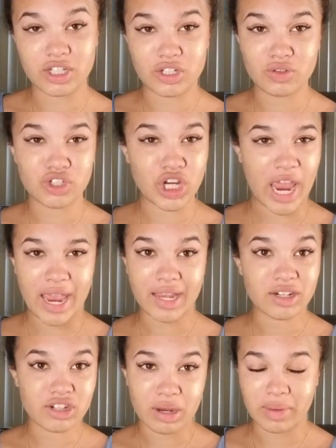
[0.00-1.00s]

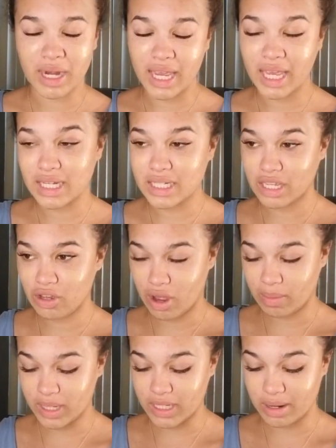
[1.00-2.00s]
change. I mean, I can't tell you how
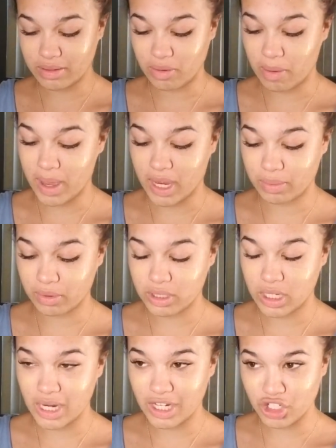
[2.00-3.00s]
many times my makeup
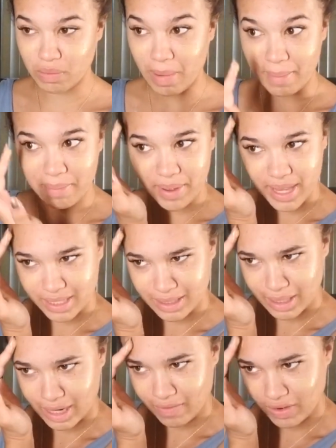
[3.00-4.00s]
routine has, my
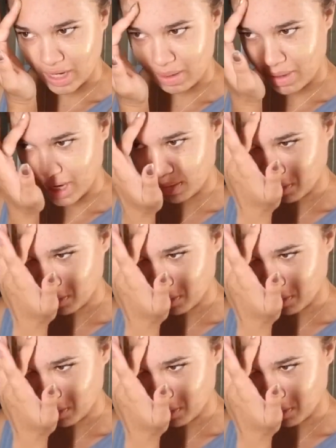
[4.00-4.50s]
basic everyday makeup